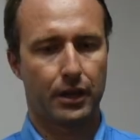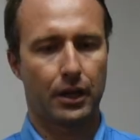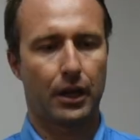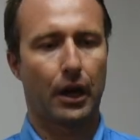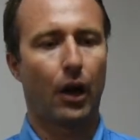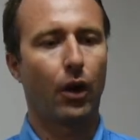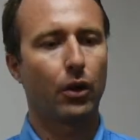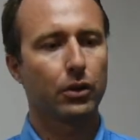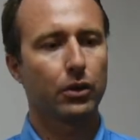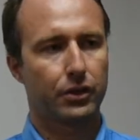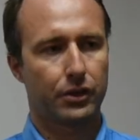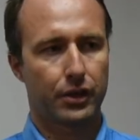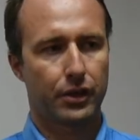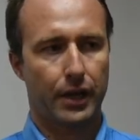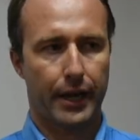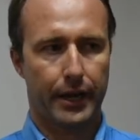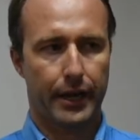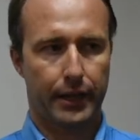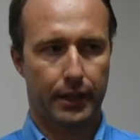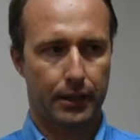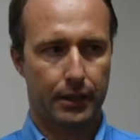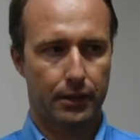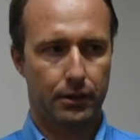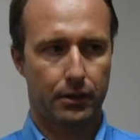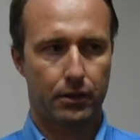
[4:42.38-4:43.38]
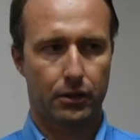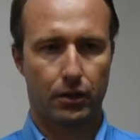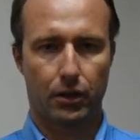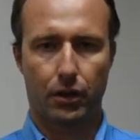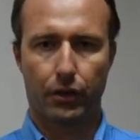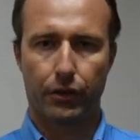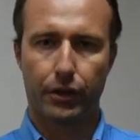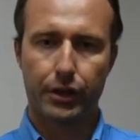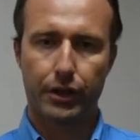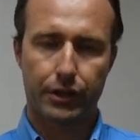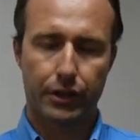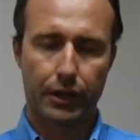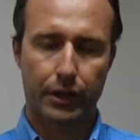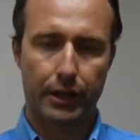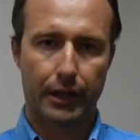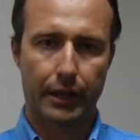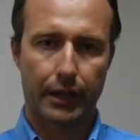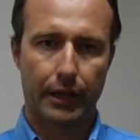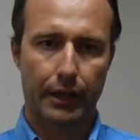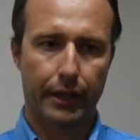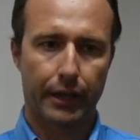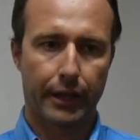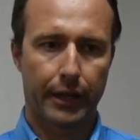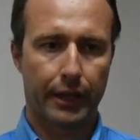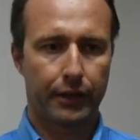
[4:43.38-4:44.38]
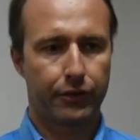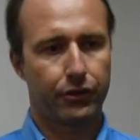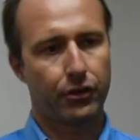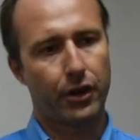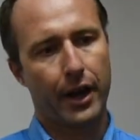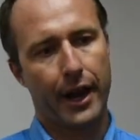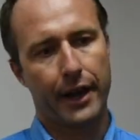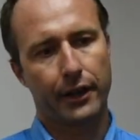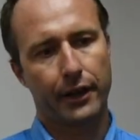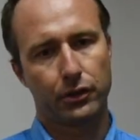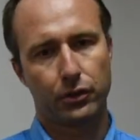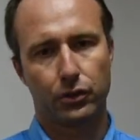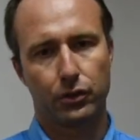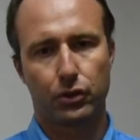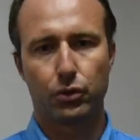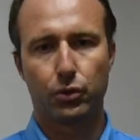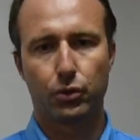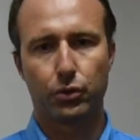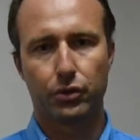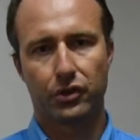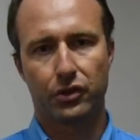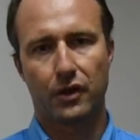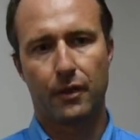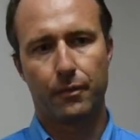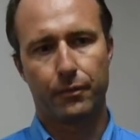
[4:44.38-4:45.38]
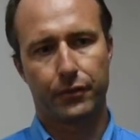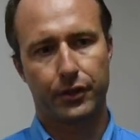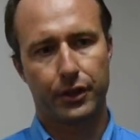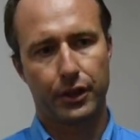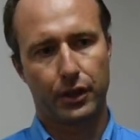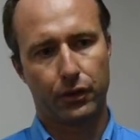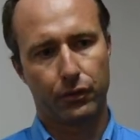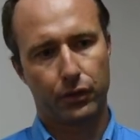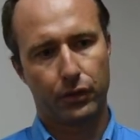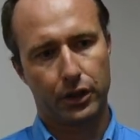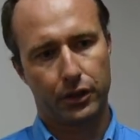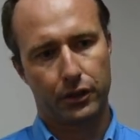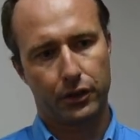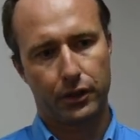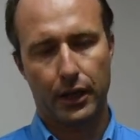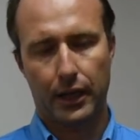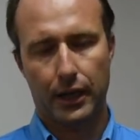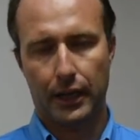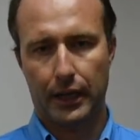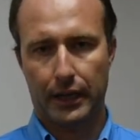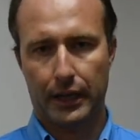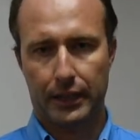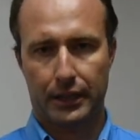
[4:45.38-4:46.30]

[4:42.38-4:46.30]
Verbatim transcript: an outsider originally and trying to do something what uh,